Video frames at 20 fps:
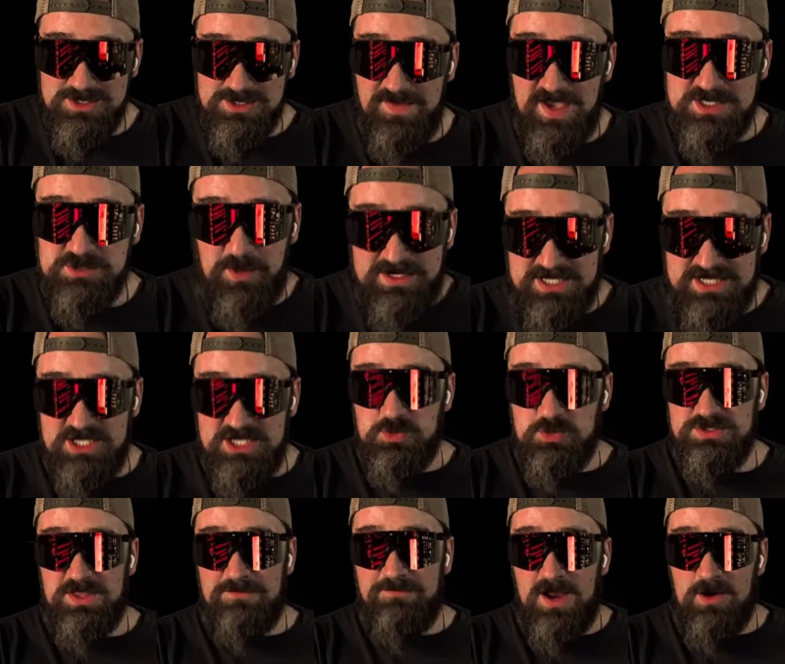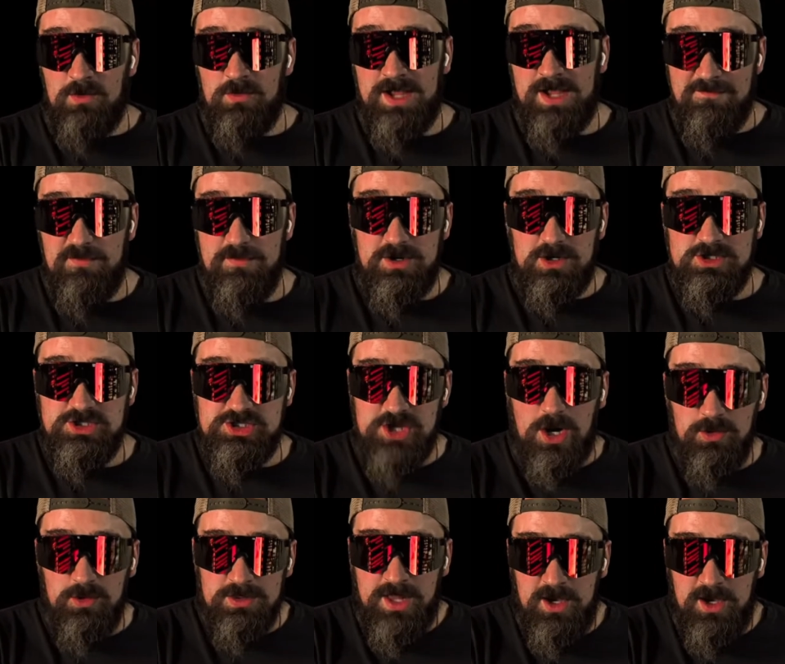expectation with the federal government are so
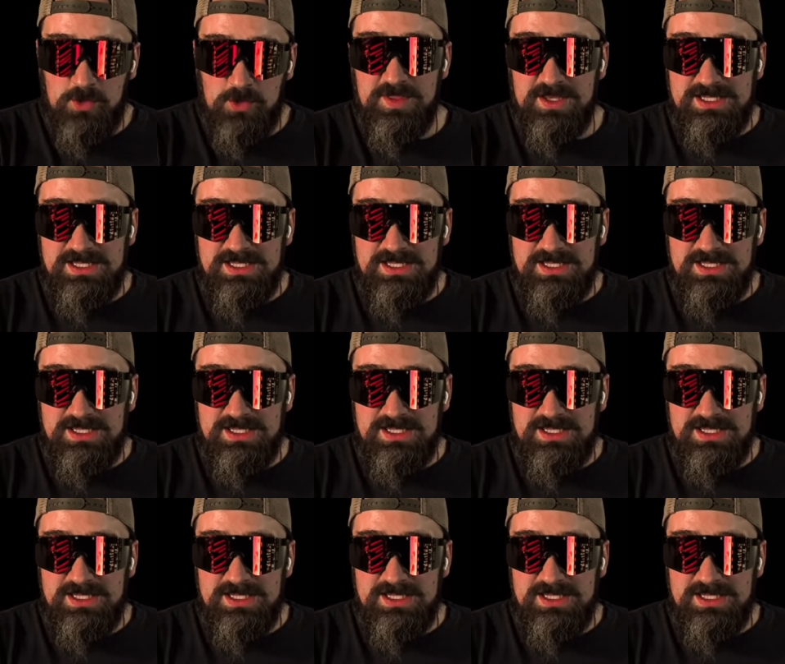low that